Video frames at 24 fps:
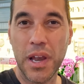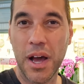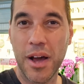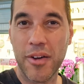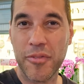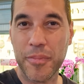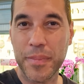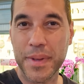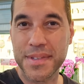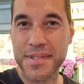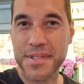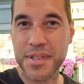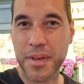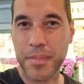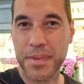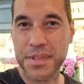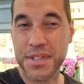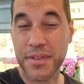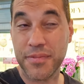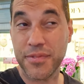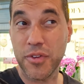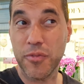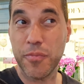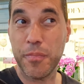love
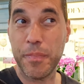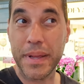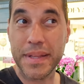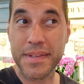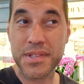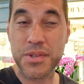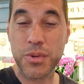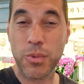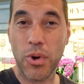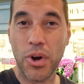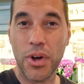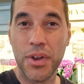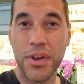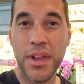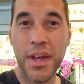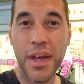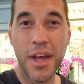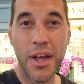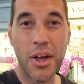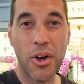midsummers, if you've been to one,